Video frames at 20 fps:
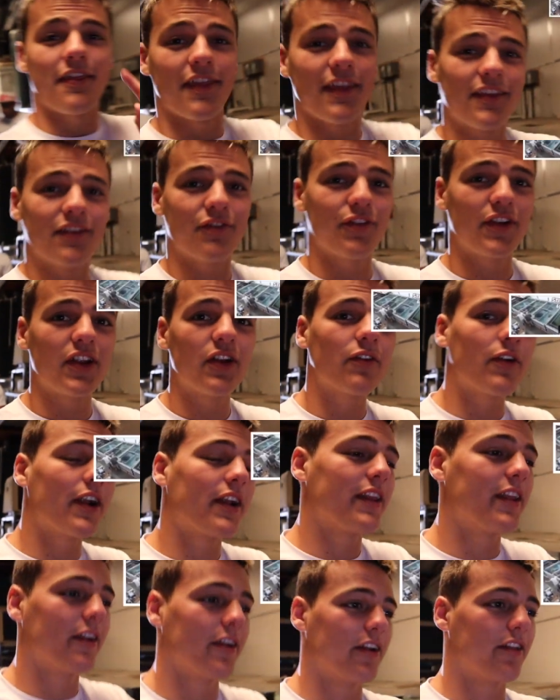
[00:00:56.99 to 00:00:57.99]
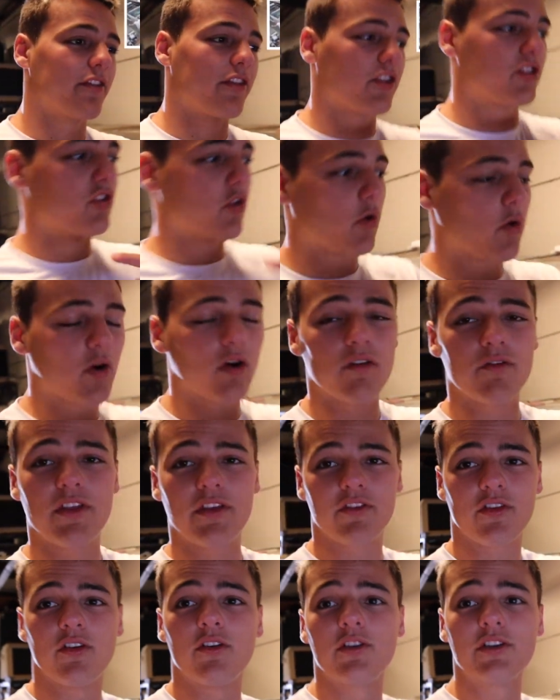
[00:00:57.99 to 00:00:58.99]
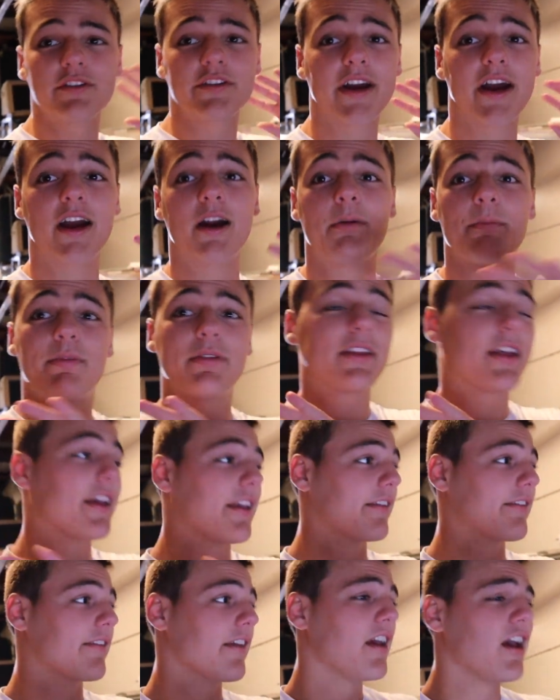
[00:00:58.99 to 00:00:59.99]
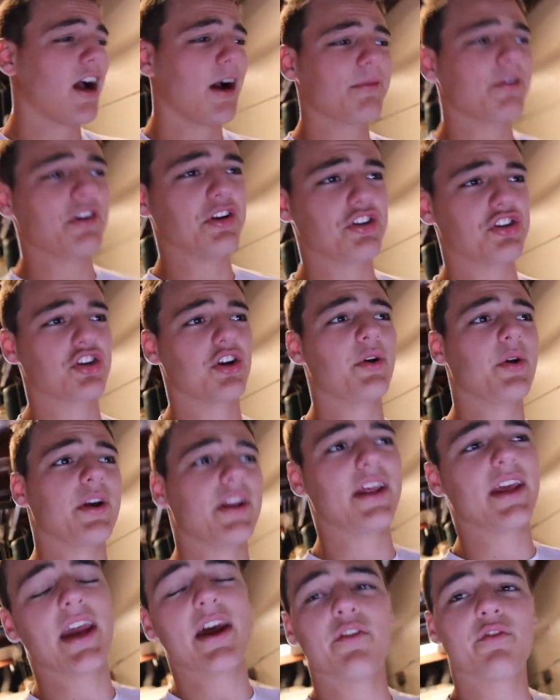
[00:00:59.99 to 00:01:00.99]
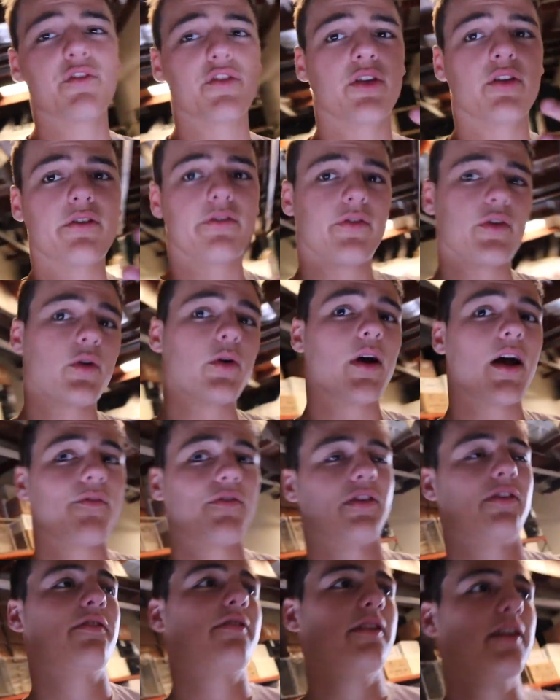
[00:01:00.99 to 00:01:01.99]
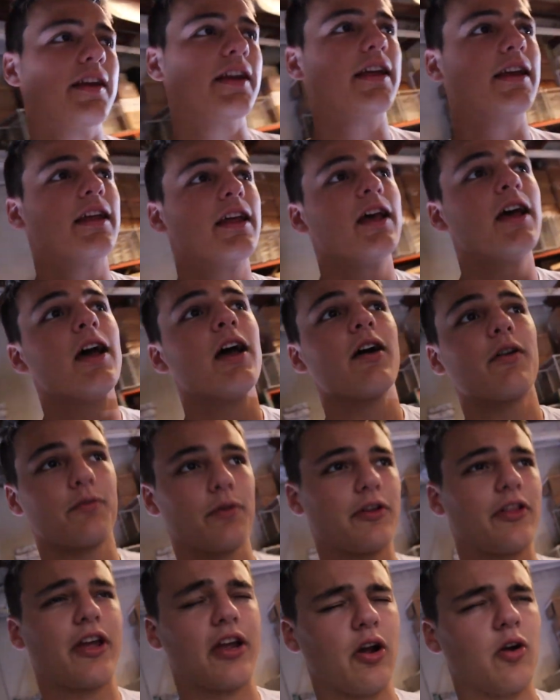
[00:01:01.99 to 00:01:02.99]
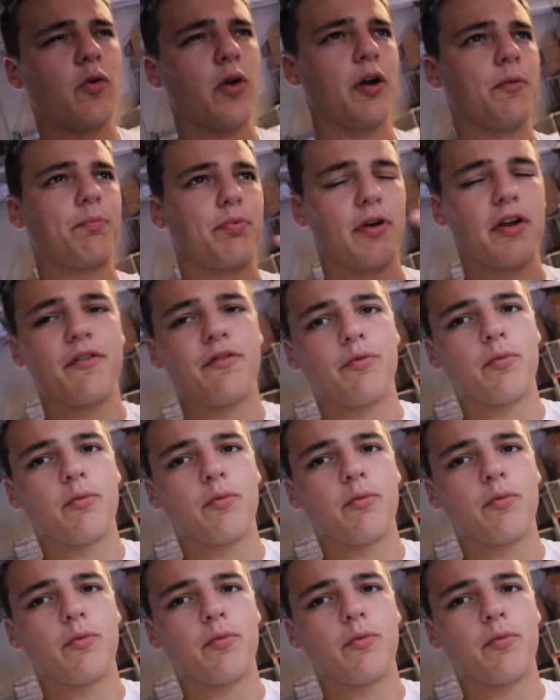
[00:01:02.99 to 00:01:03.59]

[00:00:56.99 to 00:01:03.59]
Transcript: this video right here. It's the tour of this whole entire place. I'm gonna show you it again for those of you who haven't seen it. We're like a quick brief